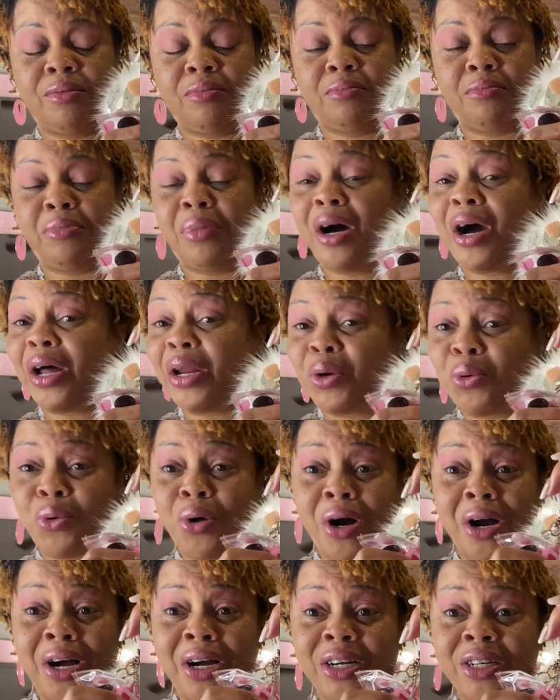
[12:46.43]
Body
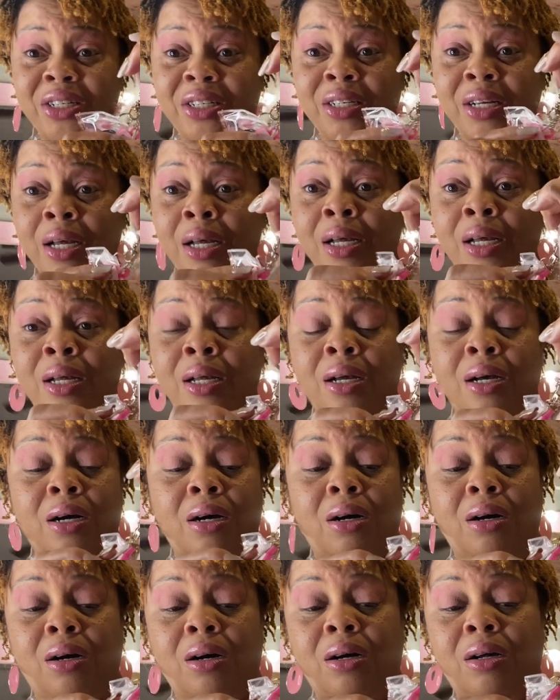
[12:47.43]
wash,
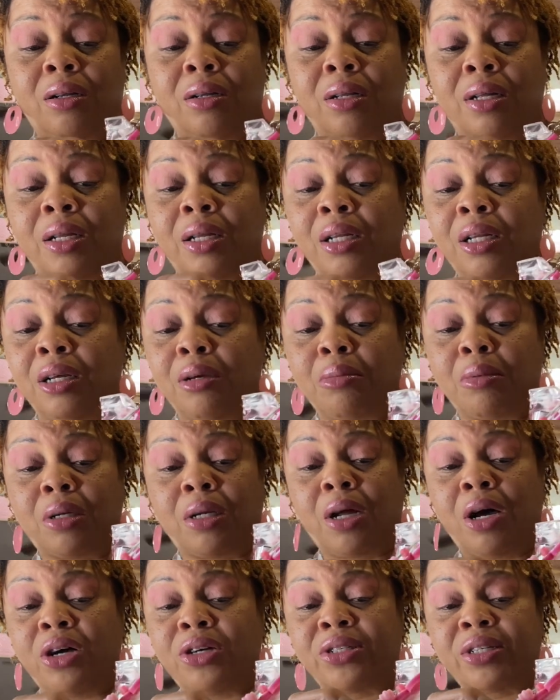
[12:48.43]
uh, lip
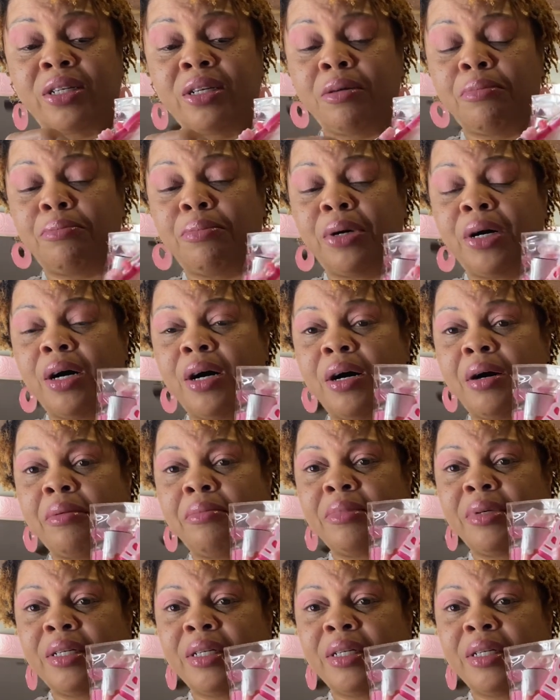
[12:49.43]
gloss, lip balm.